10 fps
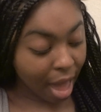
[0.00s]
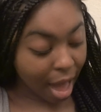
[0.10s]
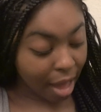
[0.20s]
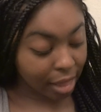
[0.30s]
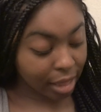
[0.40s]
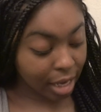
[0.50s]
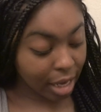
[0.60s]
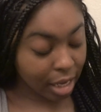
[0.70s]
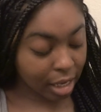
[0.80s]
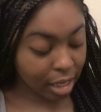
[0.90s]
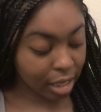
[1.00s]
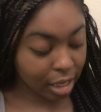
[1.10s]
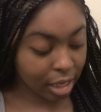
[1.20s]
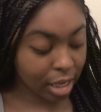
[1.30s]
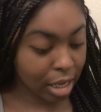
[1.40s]
I think
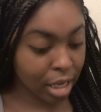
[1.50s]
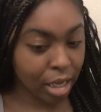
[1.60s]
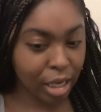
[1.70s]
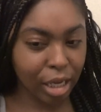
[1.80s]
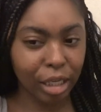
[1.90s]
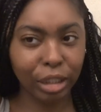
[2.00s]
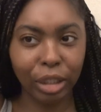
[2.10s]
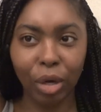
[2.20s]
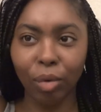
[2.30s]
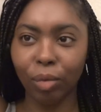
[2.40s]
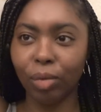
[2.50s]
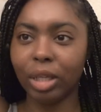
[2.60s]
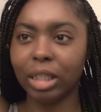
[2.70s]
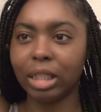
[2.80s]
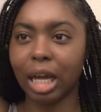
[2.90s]
in total
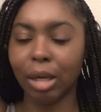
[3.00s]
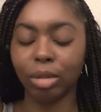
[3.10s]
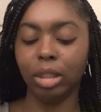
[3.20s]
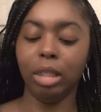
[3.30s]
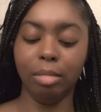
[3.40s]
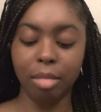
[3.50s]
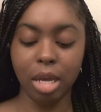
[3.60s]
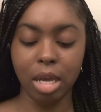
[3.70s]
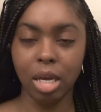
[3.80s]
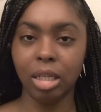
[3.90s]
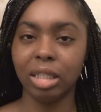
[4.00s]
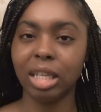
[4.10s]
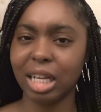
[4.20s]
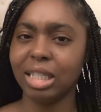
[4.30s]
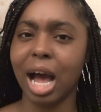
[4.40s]
this style took me
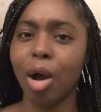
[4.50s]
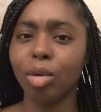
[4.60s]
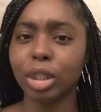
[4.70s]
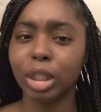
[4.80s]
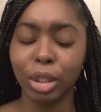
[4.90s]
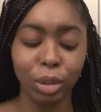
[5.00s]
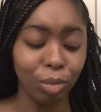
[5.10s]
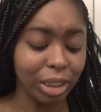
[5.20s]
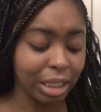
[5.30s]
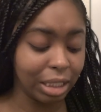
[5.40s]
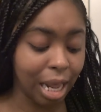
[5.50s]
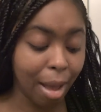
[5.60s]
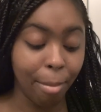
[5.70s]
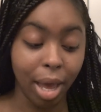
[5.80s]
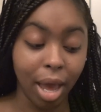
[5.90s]
six hours to do which is
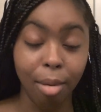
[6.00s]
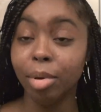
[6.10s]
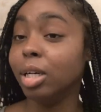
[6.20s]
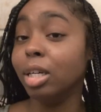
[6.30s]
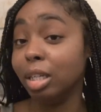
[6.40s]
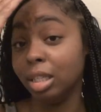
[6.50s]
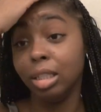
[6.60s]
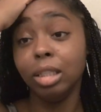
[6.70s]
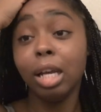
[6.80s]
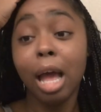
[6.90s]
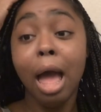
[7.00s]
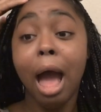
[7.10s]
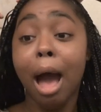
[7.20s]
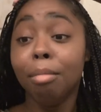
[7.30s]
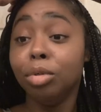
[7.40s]
not bad because
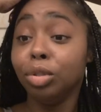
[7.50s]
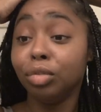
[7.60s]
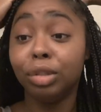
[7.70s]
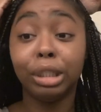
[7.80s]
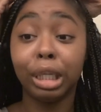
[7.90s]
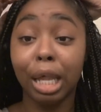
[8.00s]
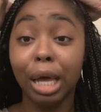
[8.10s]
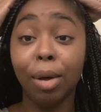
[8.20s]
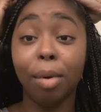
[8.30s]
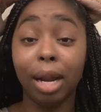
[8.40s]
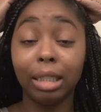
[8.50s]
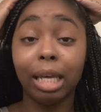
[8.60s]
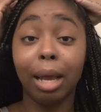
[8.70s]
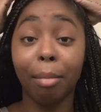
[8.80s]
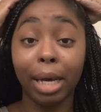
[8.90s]
I move slow and I
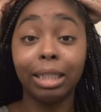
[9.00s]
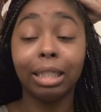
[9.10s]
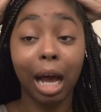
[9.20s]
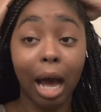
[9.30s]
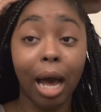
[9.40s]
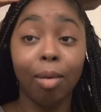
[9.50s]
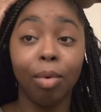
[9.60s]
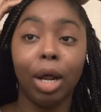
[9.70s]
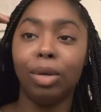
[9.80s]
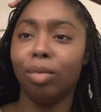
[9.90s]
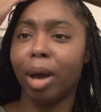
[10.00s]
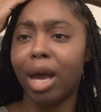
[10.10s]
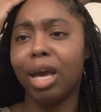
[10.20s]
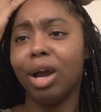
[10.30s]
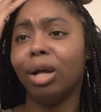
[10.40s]
take my time when I do my
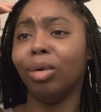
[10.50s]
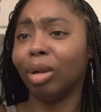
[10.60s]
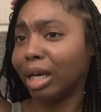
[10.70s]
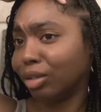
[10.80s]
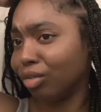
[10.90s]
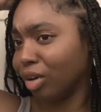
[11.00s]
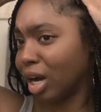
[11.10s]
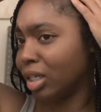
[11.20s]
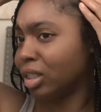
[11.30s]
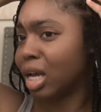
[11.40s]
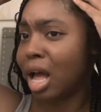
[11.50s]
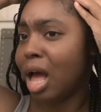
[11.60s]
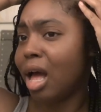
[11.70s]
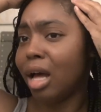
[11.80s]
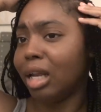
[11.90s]
hair. I don't like to rush.
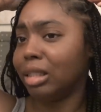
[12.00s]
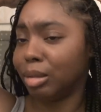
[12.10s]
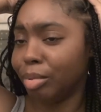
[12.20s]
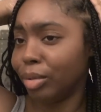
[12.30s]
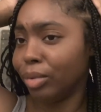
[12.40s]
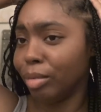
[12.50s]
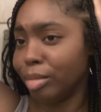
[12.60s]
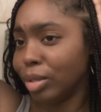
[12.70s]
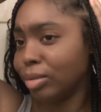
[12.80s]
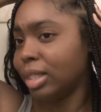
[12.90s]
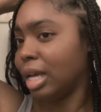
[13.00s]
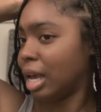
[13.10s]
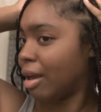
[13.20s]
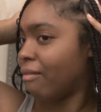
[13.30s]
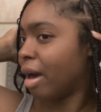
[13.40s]
I like to put on
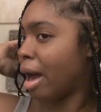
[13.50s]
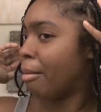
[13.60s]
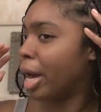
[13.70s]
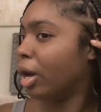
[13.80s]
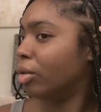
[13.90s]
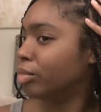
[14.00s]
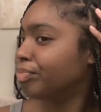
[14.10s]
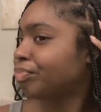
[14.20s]
music and vibe out.